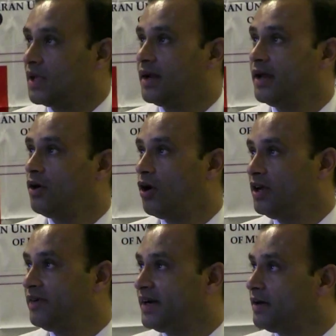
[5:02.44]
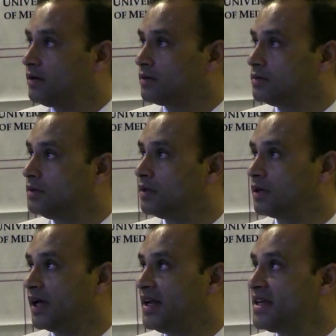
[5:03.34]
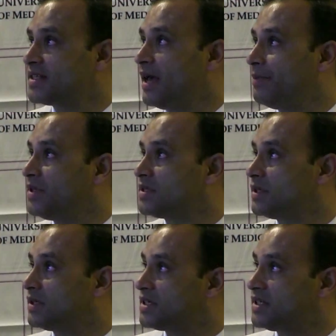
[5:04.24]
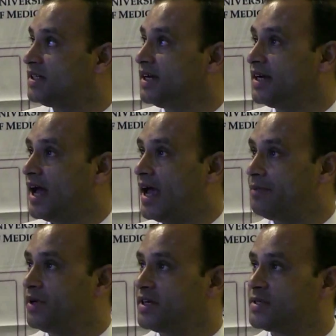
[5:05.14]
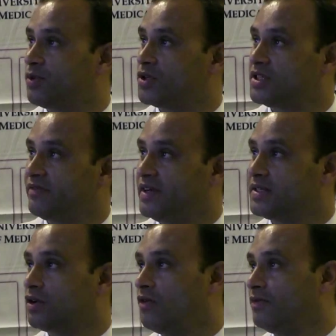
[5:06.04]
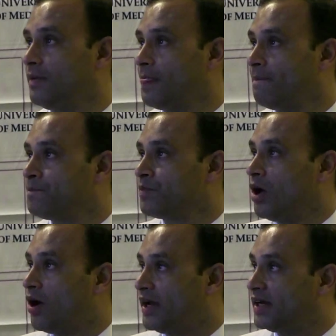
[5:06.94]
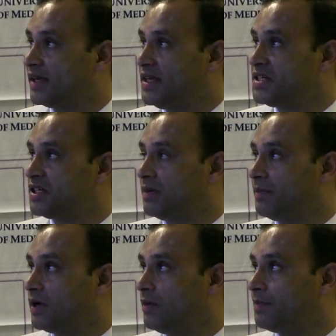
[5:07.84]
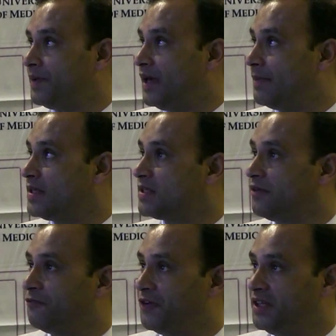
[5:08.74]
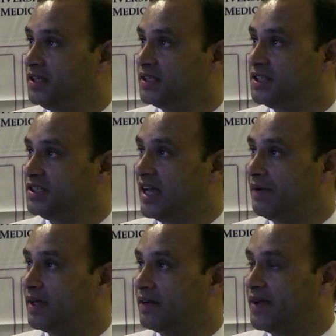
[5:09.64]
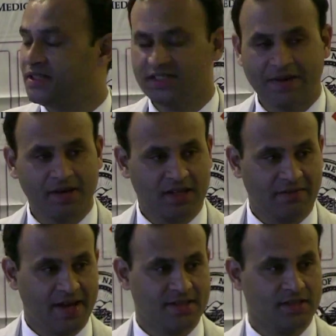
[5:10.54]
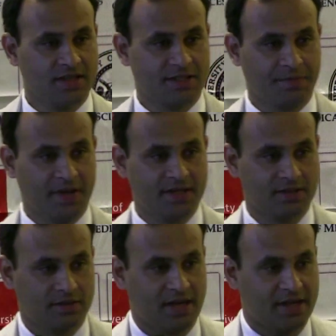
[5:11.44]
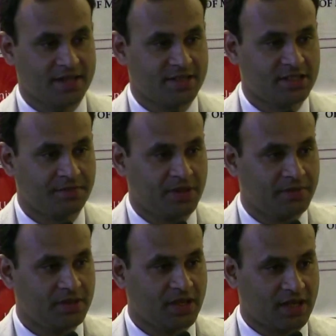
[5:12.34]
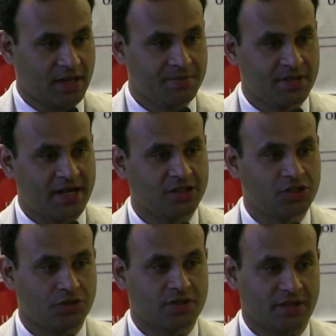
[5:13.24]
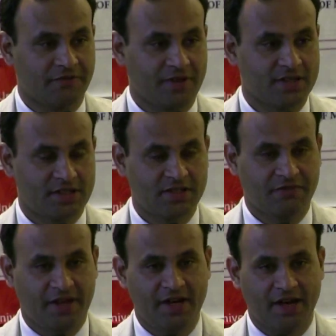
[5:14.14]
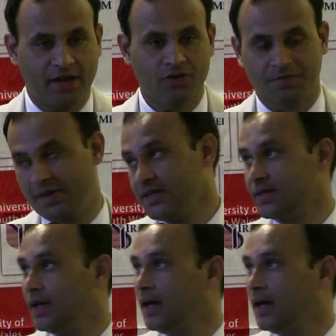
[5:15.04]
Now, Oliver and colleagues have been suggested that hyper-responsiveness of or increased number of PMNs within the gingival crevice. Gingival crevice is a space that exists between the gums and the tooth surface. It is a very narrow space.